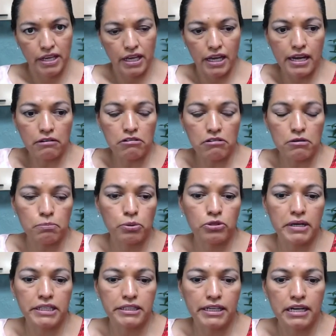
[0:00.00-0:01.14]
and I will put
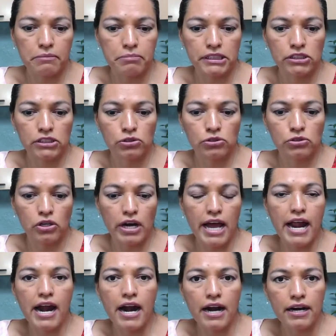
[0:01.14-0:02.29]
my therapist to
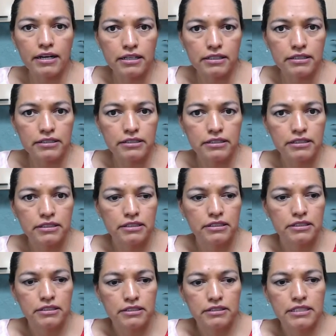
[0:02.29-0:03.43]
earn
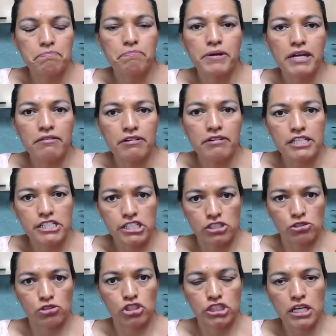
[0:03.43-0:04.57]
the privilege to
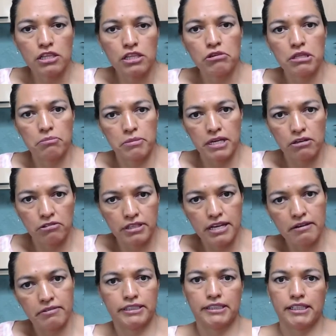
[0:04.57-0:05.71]
sit with me with
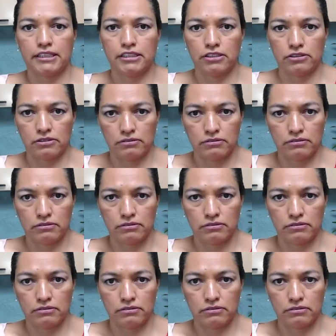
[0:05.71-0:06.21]
every session,